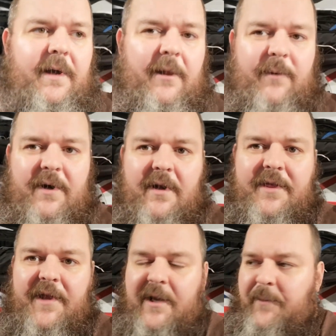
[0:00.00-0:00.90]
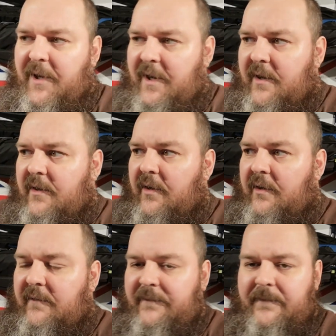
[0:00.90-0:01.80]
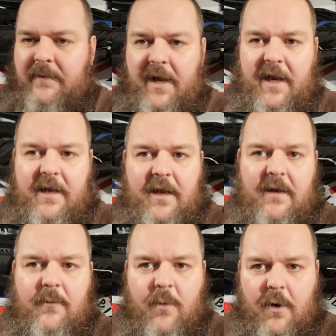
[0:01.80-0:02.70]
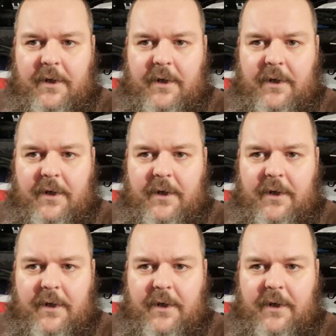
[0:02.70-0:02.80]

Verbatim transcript: I'll wear a thick pair of hiking,